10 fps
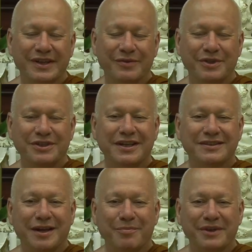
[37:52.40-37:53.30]
which
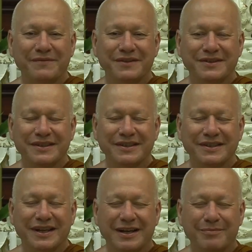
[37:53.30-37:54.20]
does uplift us at the
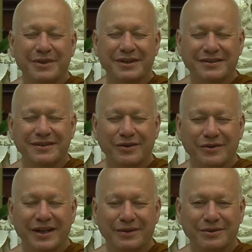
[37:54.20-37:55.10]
time, but it's not
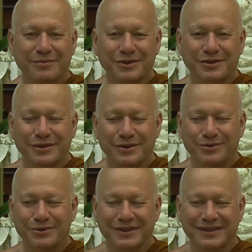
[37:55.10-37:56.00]
the ultimate
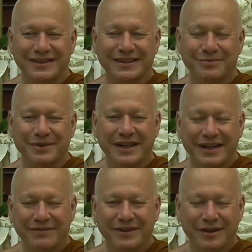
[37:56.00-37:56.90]
solution, isn't it? We
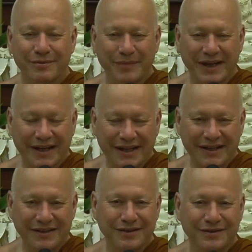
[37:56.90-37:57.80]
have to go back
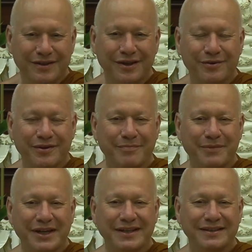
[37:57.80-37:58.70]
into the
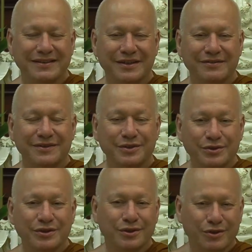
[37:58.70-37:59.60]
mind itself and
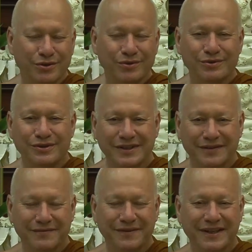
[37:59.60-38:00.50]
look at cause and
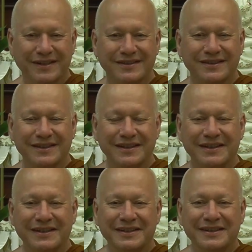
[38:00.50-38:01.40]
effect.
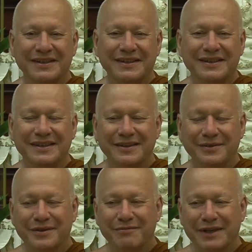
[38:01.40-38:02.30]

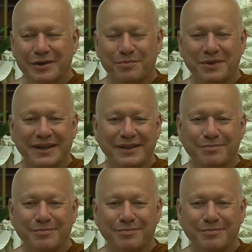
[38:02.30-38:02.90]
The record player is